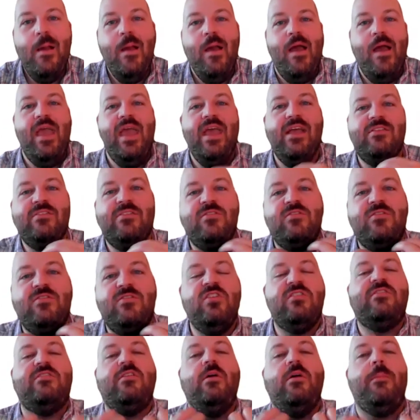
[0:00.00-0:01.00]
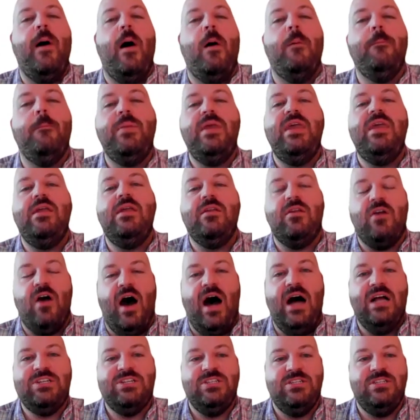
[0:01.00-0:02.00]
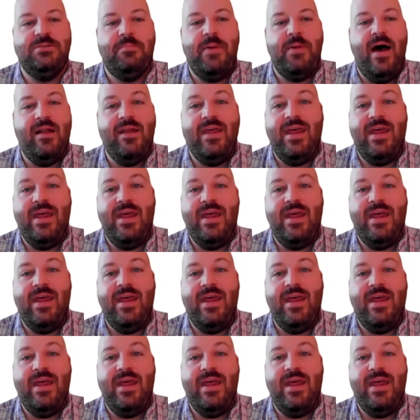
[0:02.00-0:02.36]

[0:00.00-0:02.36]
It's just about being cautious about it.